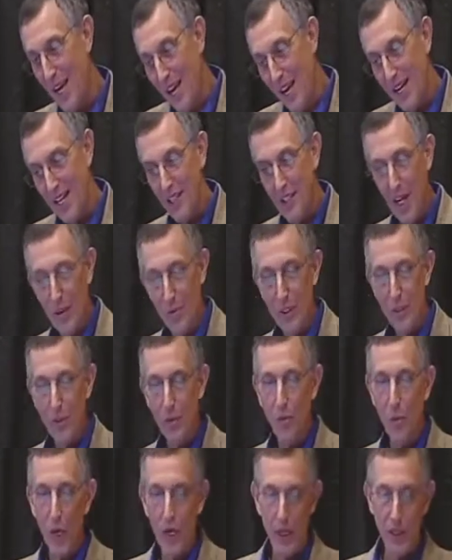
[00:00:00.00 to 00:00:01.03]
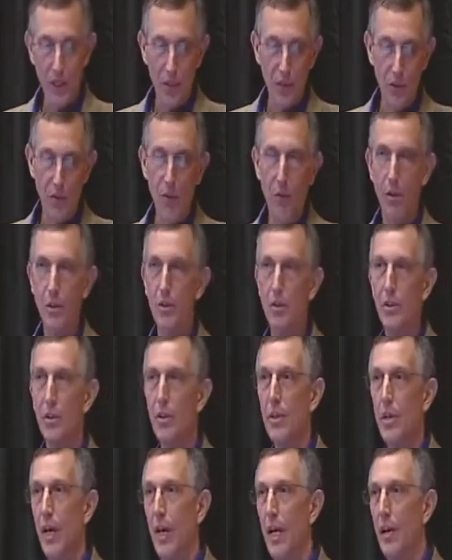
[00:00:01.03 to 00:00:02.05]
Anytime we do wireless, of course, you're
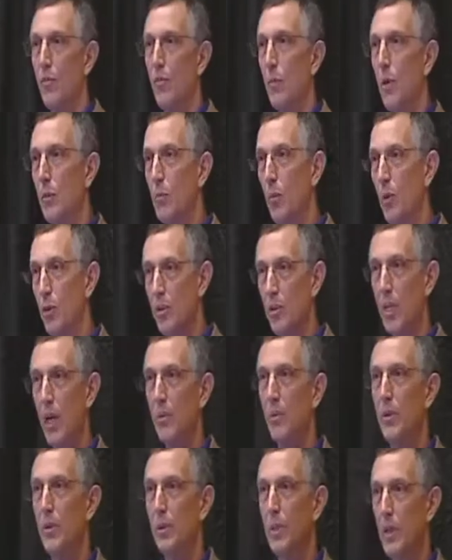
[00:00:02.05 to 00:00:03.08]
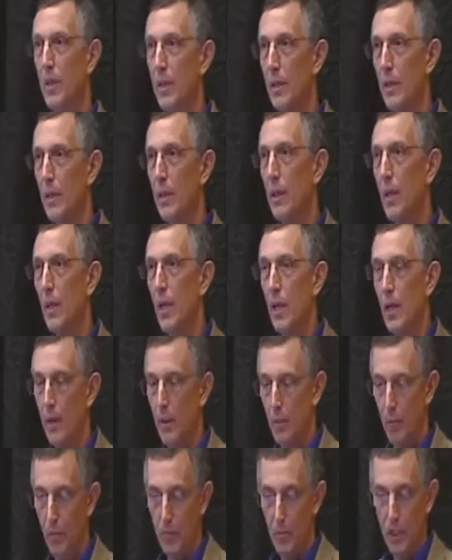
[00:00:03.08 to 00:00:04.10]
going to have one more step in
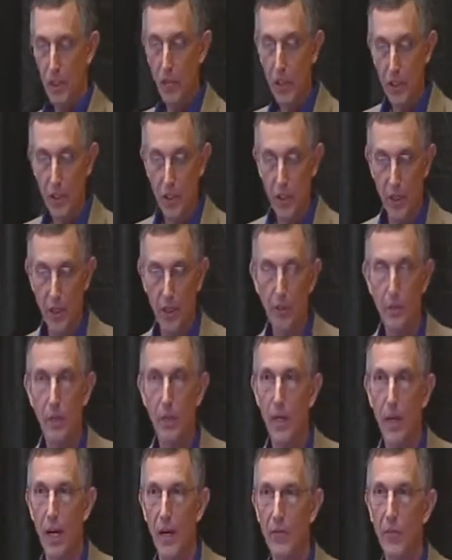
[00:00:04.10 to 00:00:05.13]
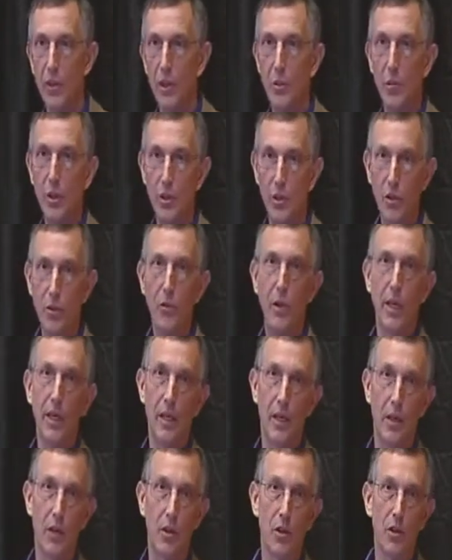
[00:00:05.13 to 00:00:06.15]
commissioning. We're going to have to commission the
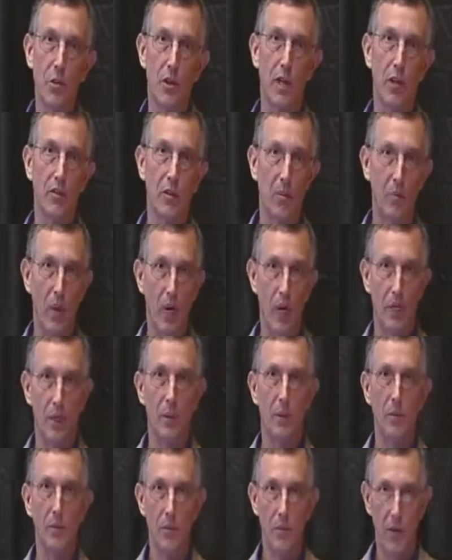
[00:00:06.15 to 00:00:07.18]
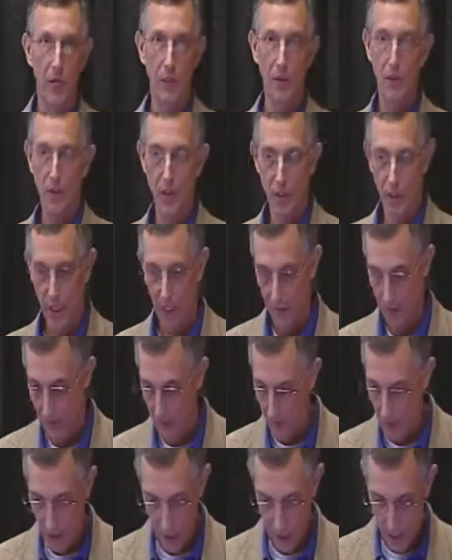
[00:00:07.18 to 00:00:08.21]
radios. We're going to have to bind the devices together.